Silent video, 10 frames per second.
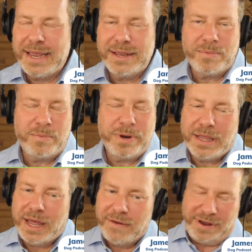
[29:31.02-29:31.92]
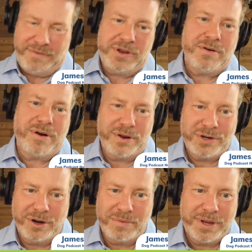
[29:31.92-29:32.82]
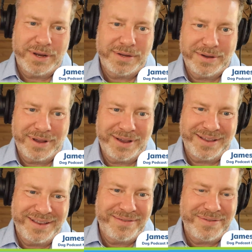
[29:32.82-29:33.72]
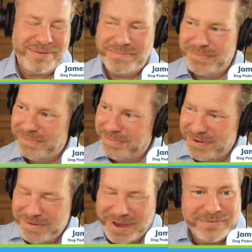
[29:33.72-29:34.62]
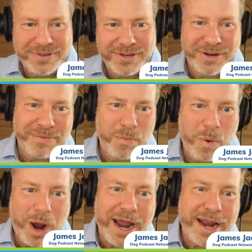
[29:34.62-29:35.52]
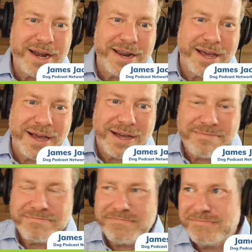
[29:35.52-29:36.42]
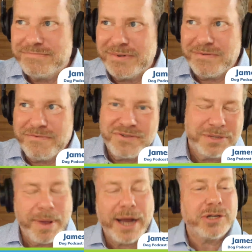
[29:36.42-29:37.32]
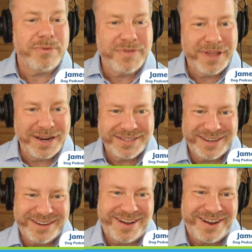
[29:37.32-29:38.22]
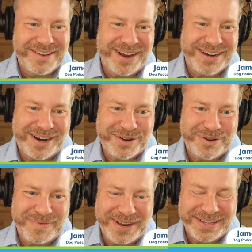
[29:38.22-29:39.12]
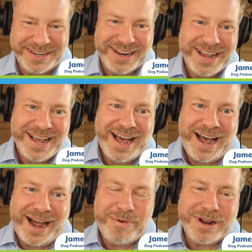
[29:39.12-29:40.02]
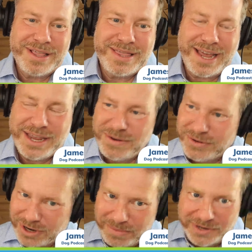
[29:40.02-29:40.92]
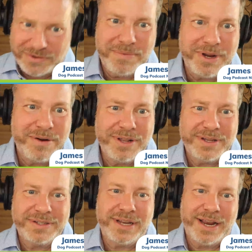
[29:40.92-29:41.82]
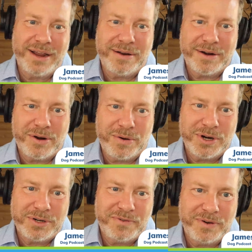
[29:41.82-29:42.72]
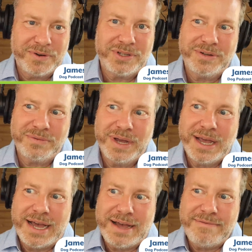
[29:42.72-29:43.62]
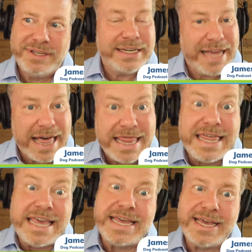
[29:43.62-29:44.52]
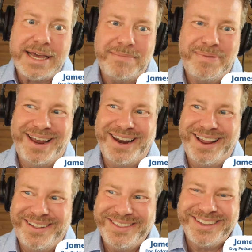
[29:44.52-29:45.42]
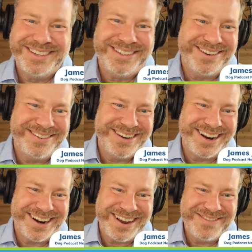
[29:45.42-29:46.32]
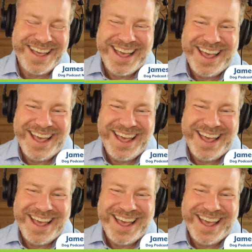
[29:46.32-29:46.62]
We love having you on the show because you have such a wide spectrum of things to talk about, Dr. Benson. I want to thank you so much for being with us today. I encourage folks to visit thepethealthzone.com